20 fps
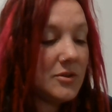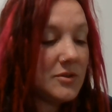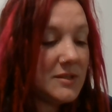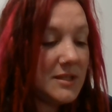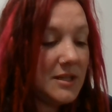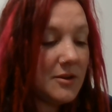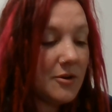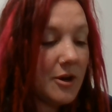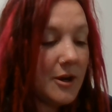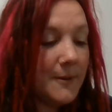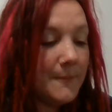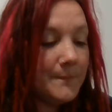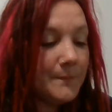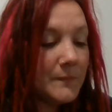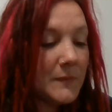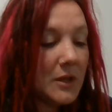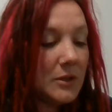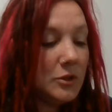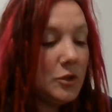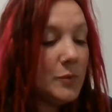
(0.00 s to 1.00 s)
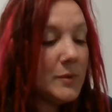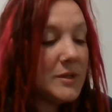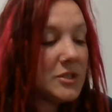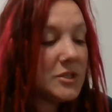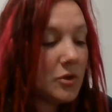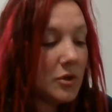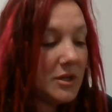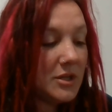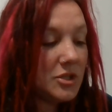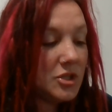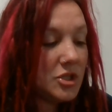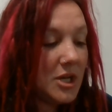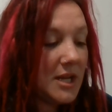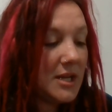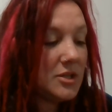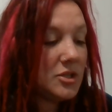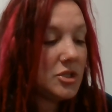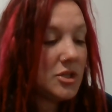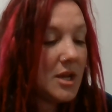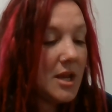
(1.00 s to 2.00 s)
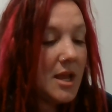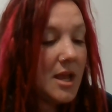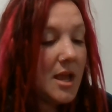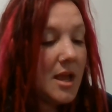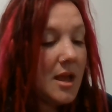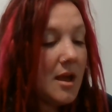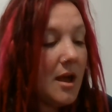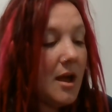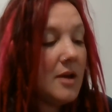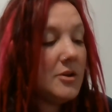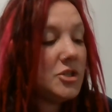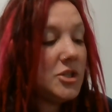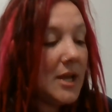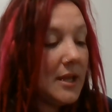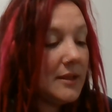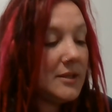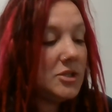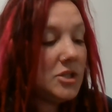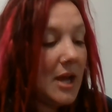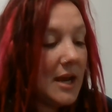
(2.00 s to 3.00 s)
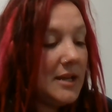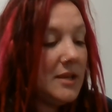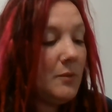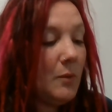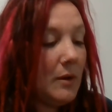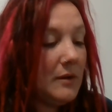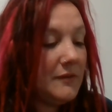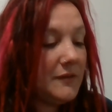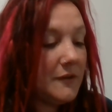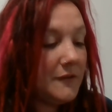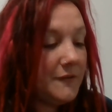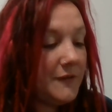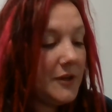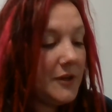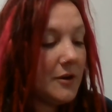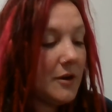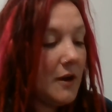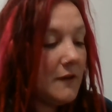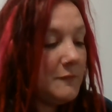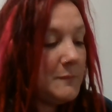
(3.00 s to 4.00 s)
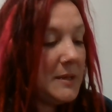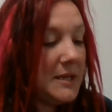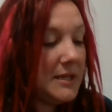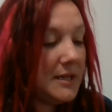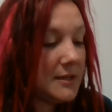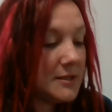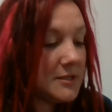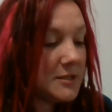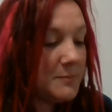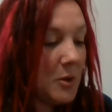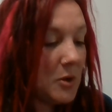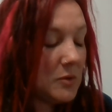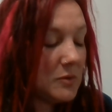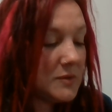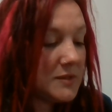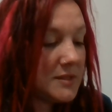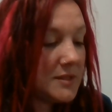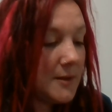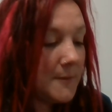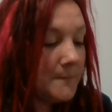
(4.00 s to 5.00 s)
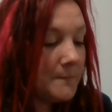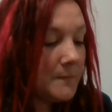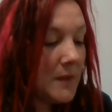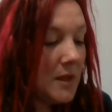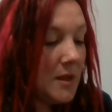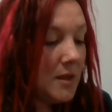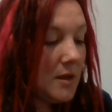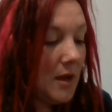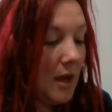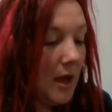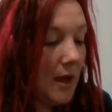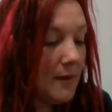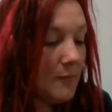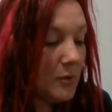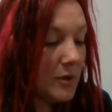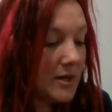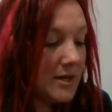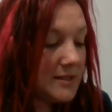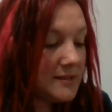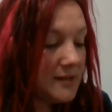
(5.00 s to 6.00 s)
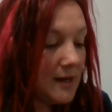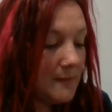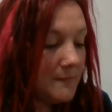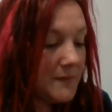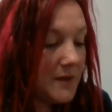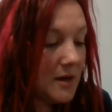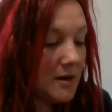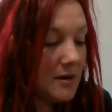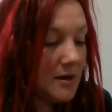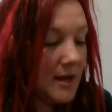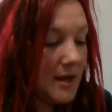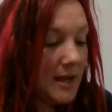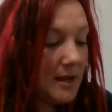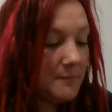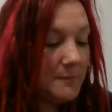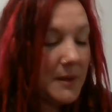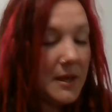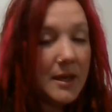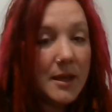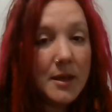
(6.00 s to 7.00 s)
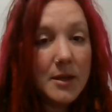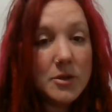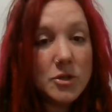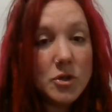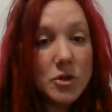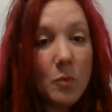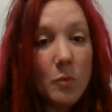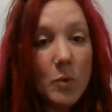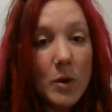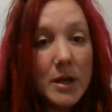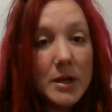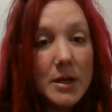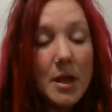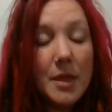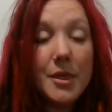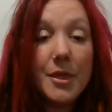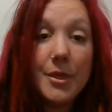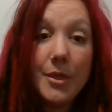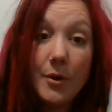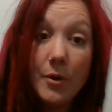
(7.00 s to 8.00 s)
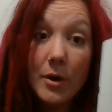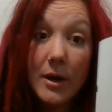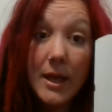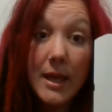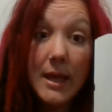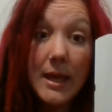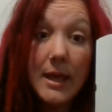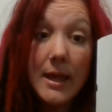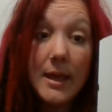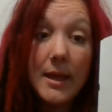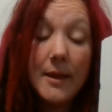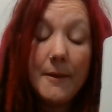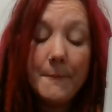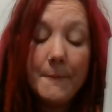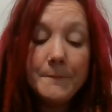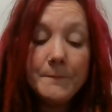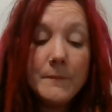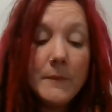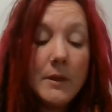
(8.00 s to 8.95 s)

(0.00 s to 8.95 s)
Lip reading: your secret. Lewis couldn't challenge anyone for fear of being exposed. We're going to stop there at page 130.